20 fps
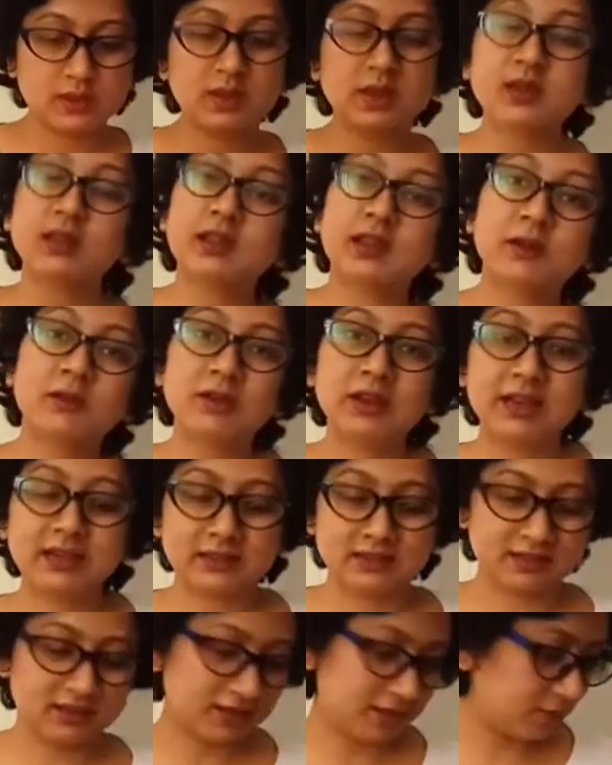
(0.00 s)
Now
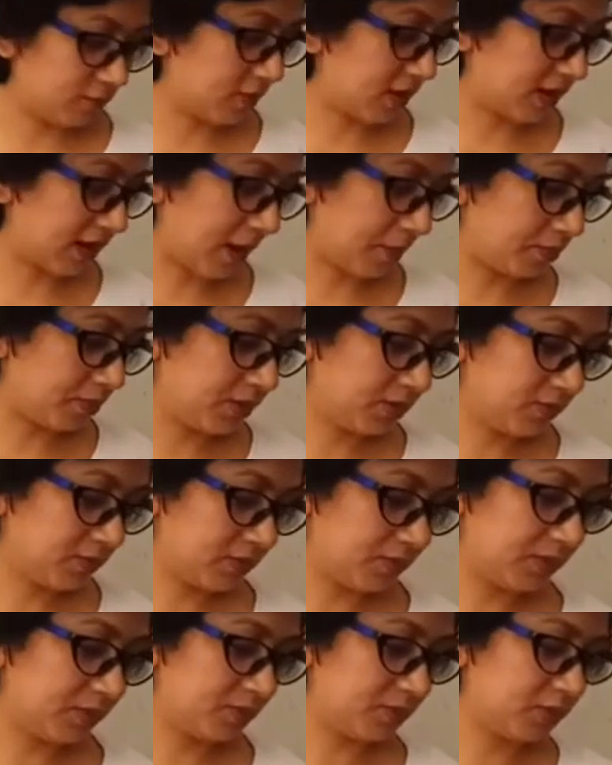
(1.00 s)
let's see what happens
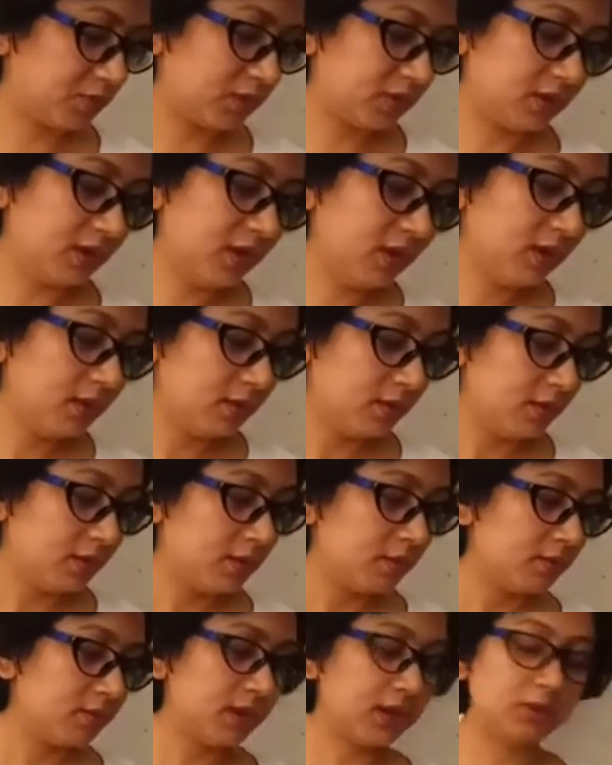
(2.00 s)
when we put the
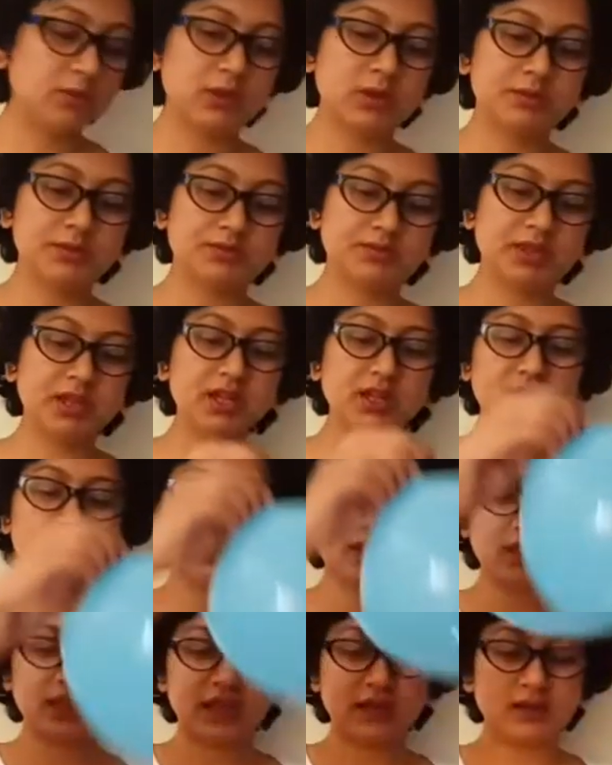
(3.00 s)
balloon above the
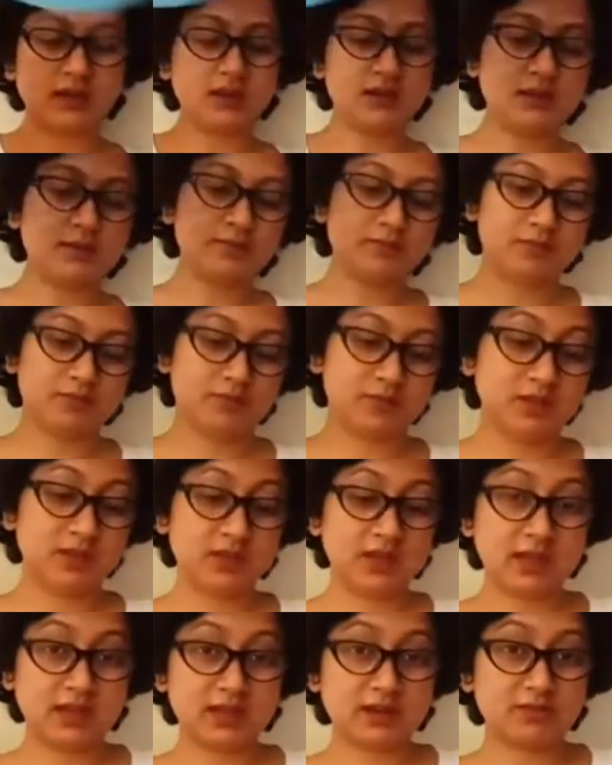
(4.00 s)
candle.
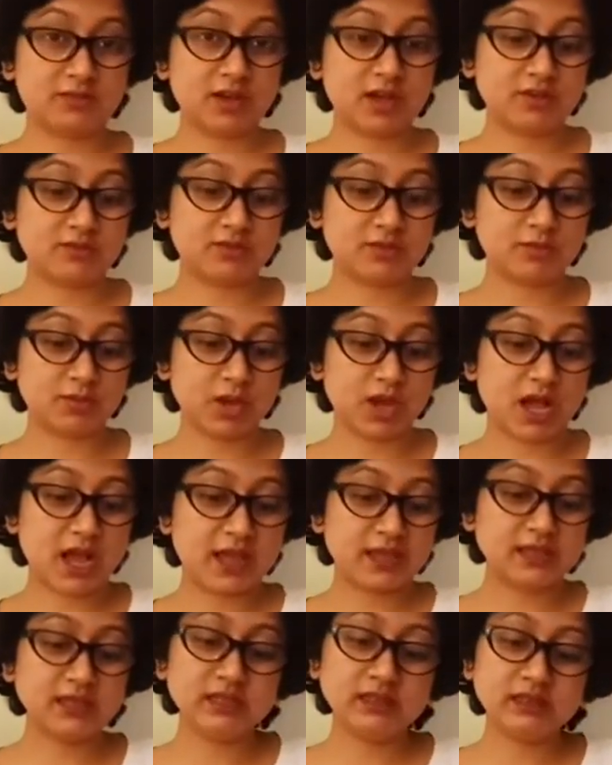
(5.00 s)
Take it far from your
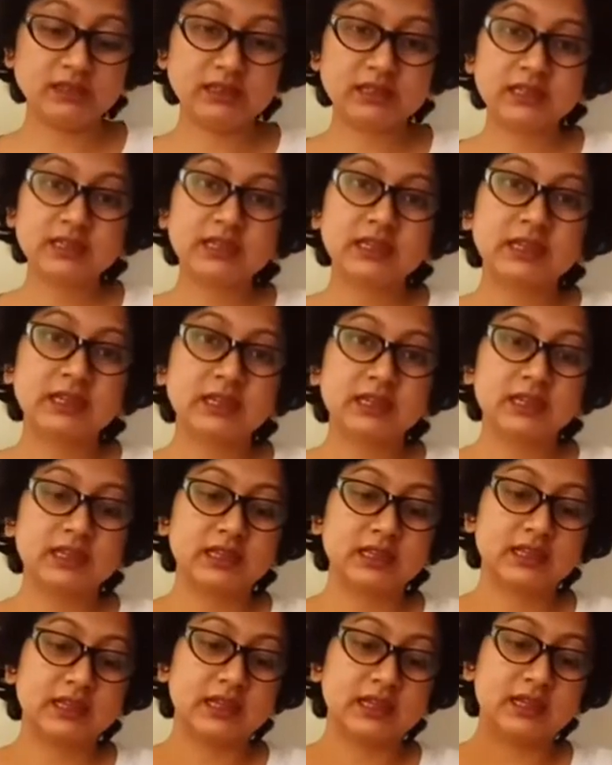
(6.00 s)
eyes
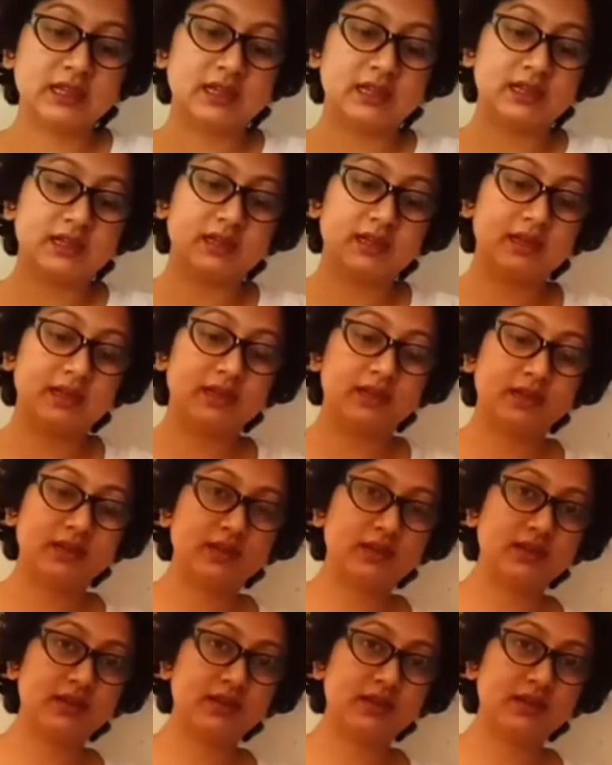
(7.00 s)
and